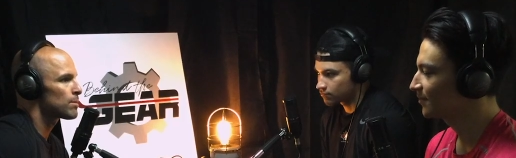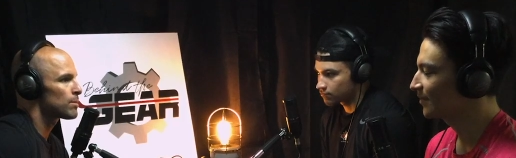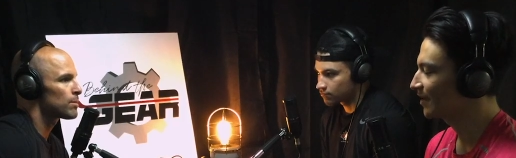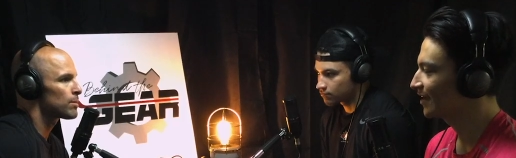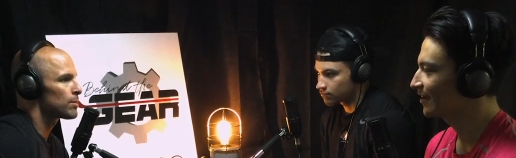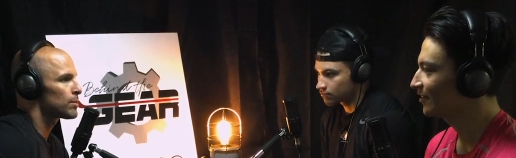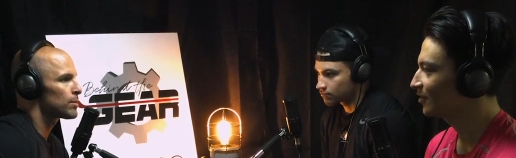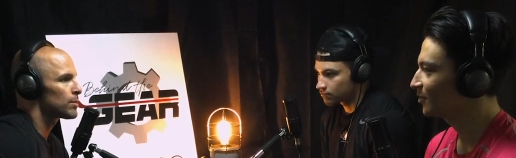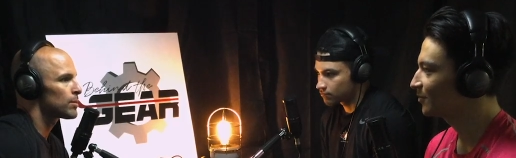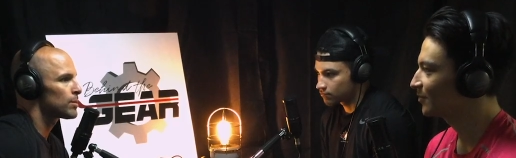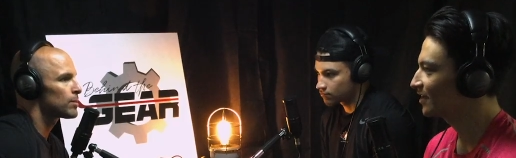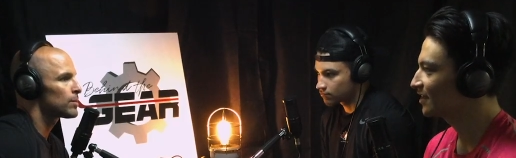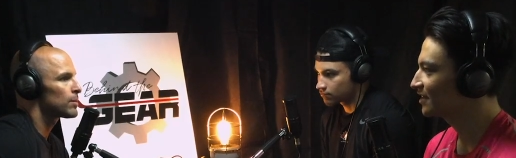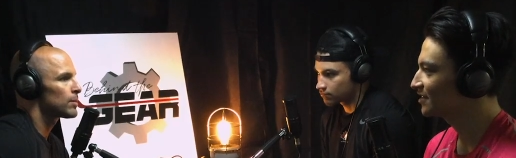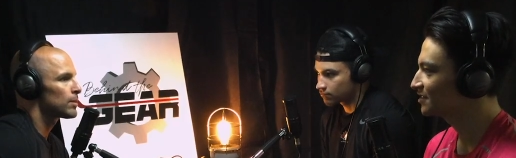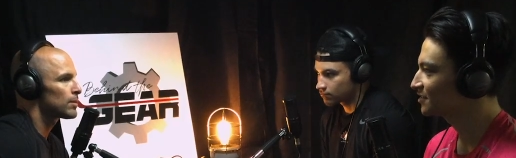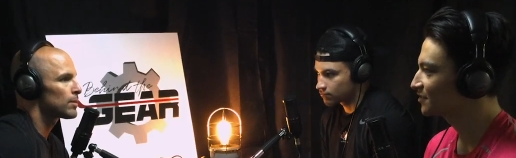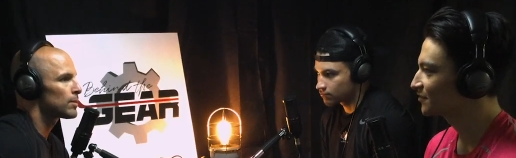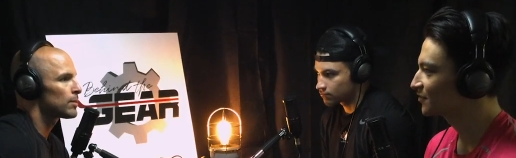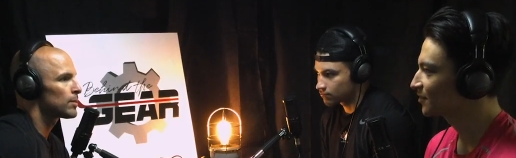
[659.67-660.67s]
Speaker 1: made it a little bit
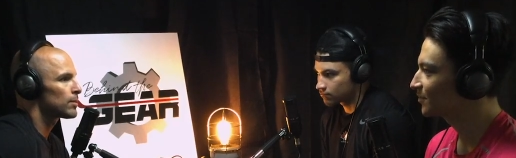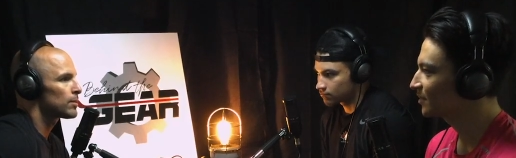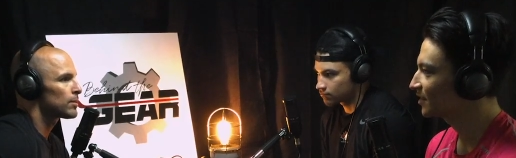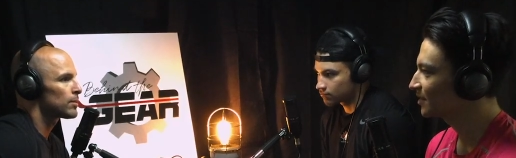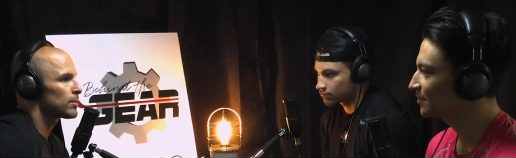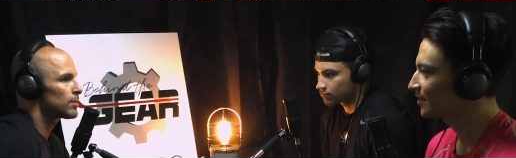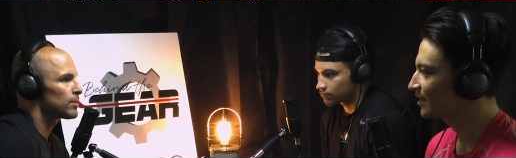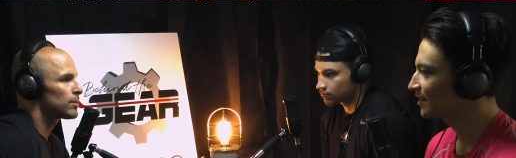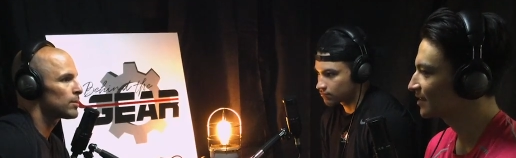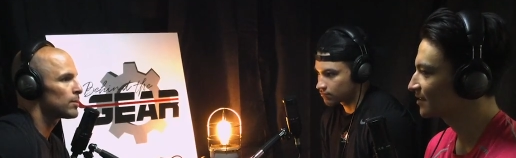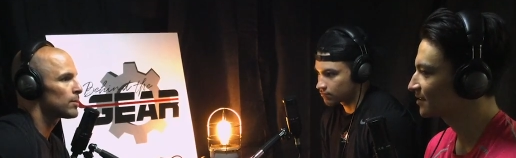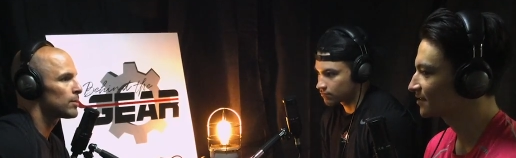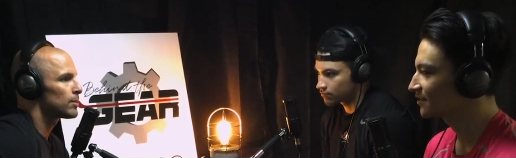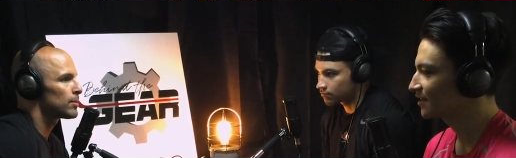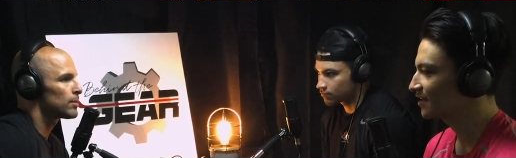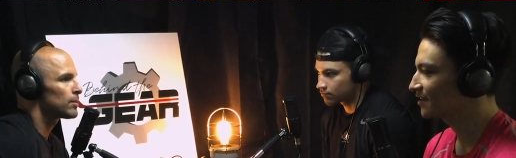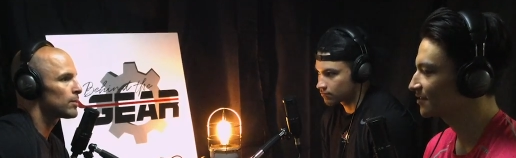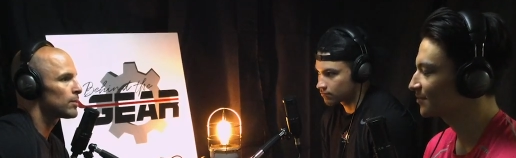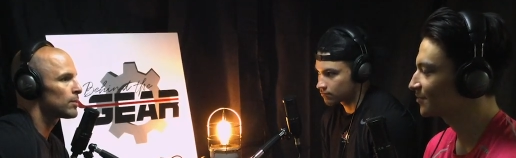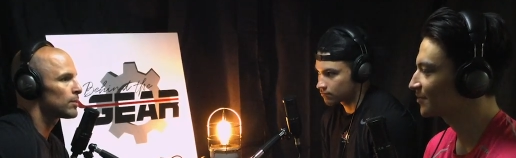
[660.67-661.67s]
easier for me but
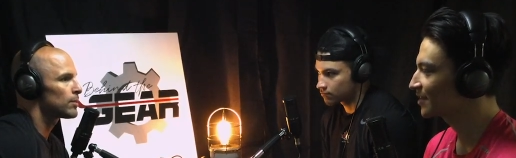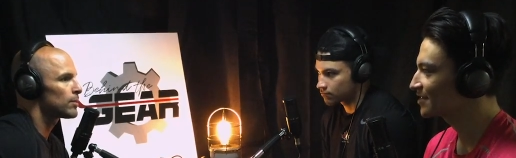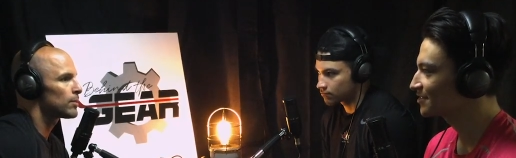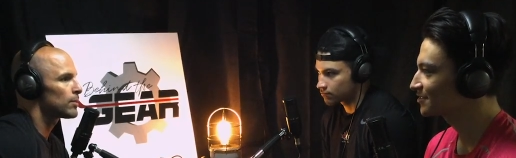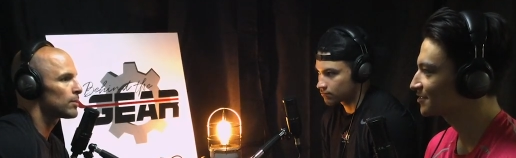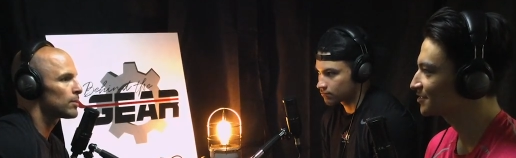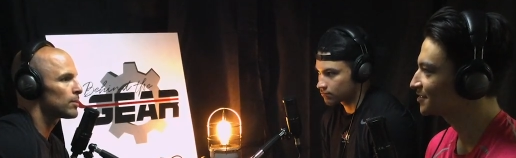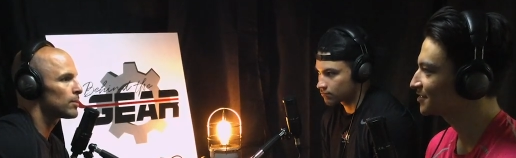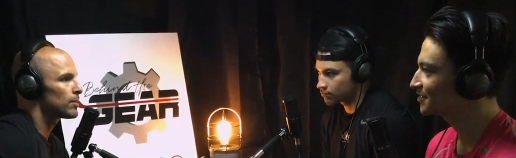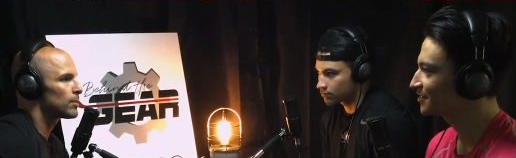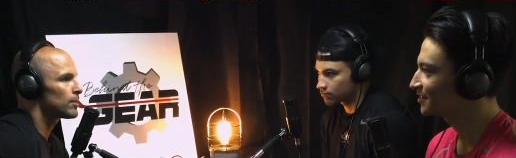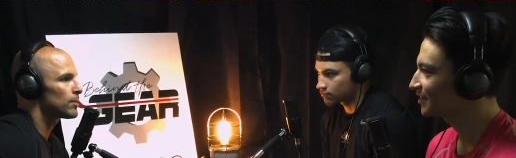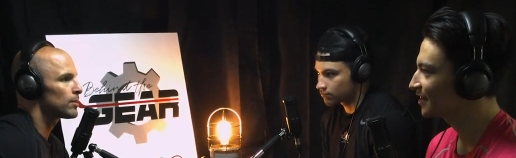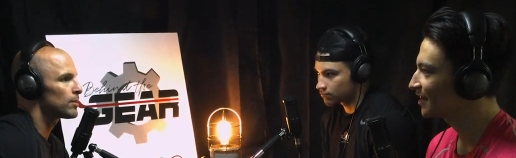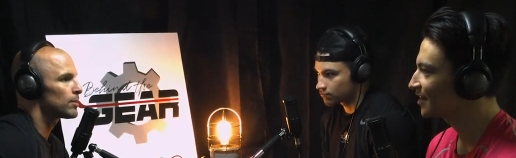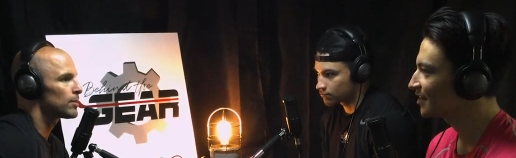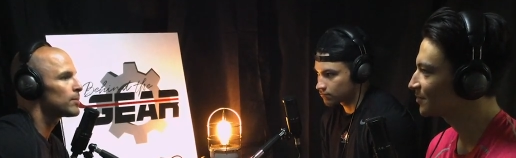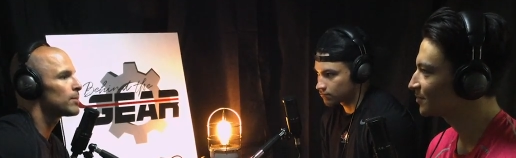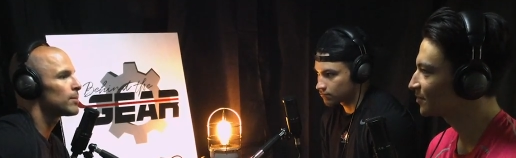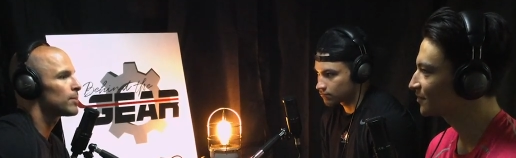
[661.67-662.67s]
like the pressure's still
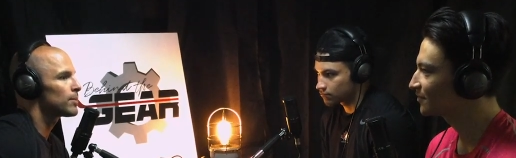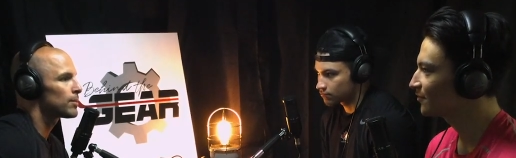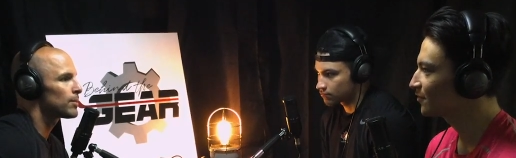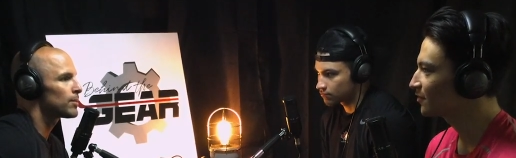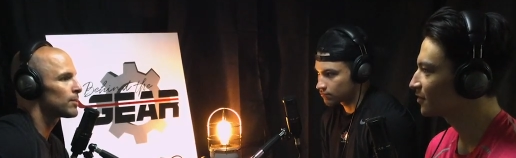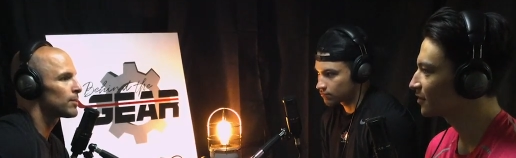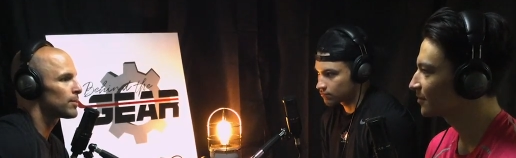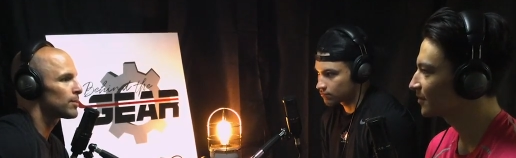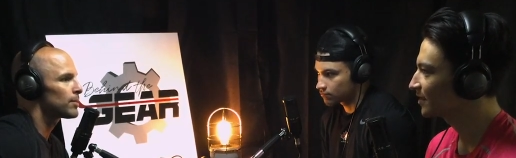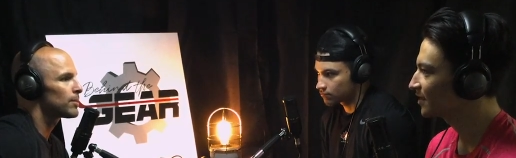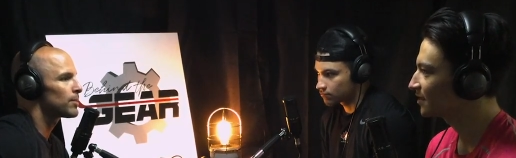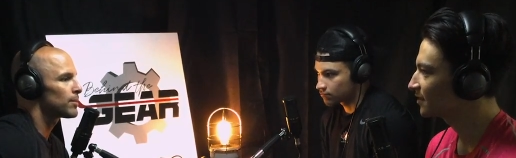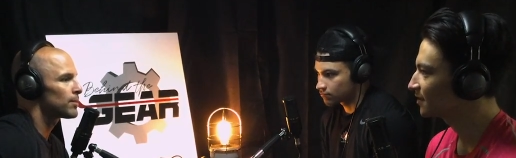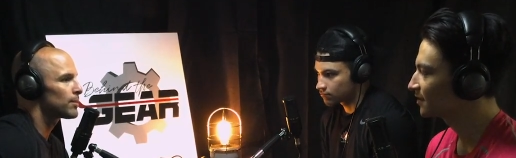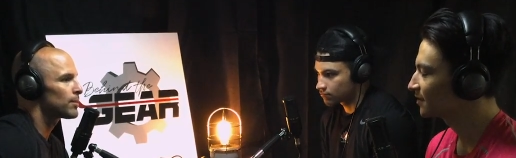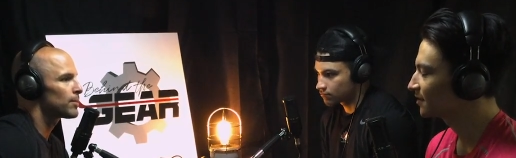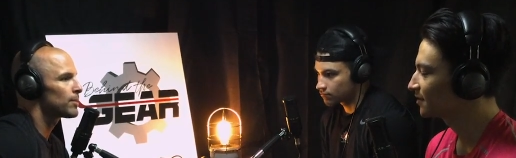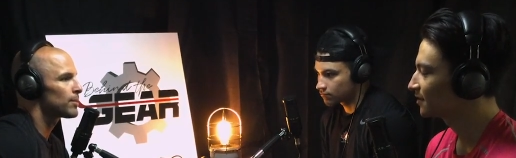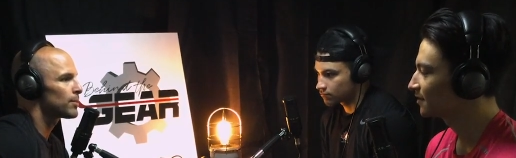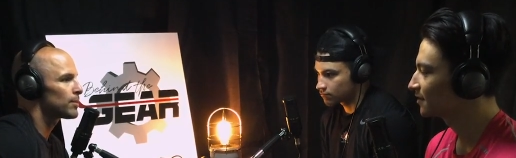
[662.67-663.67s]
there to perform and
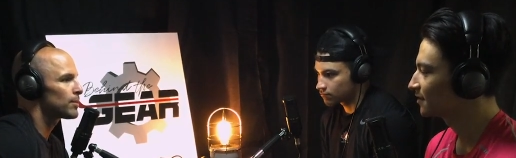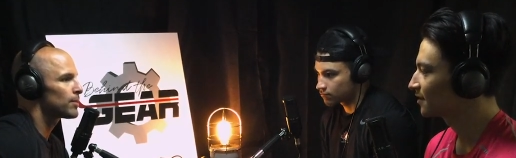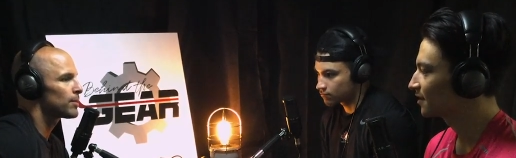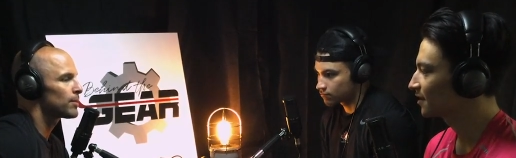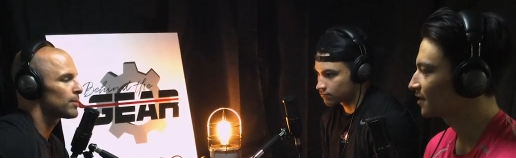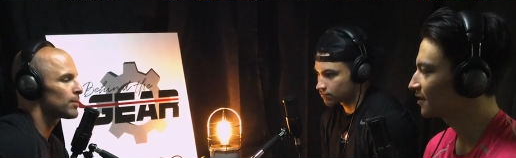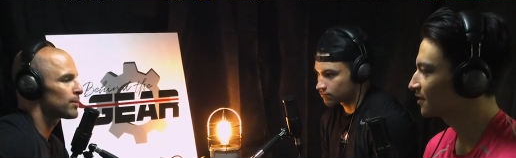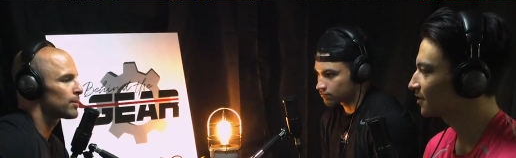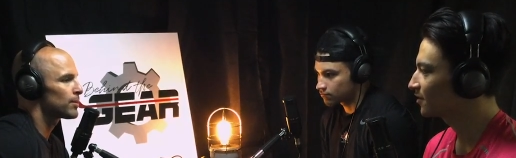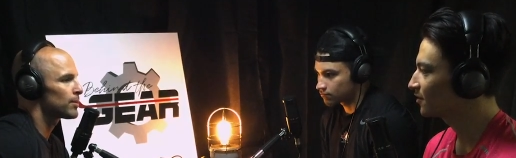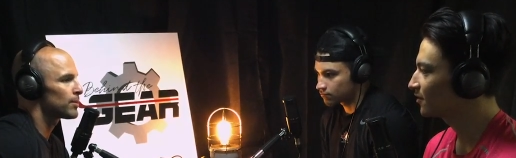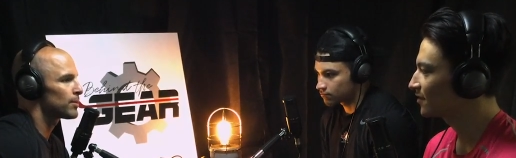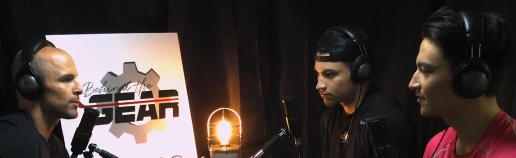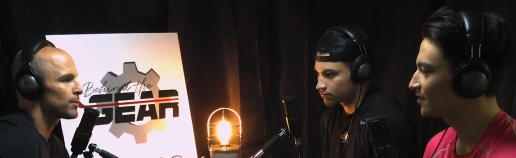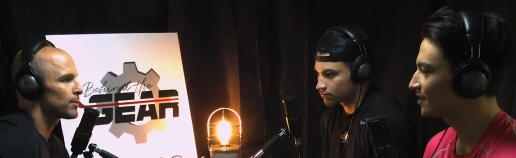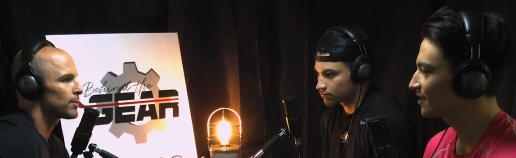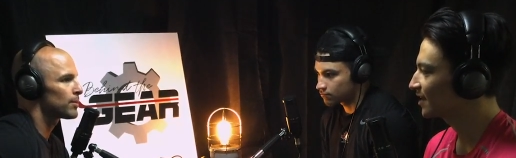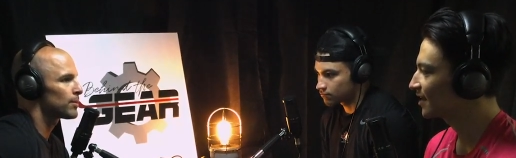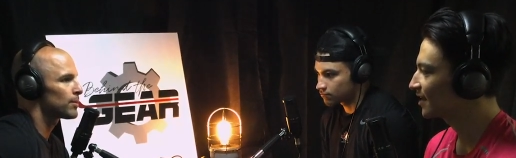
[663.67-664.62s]
uh, go every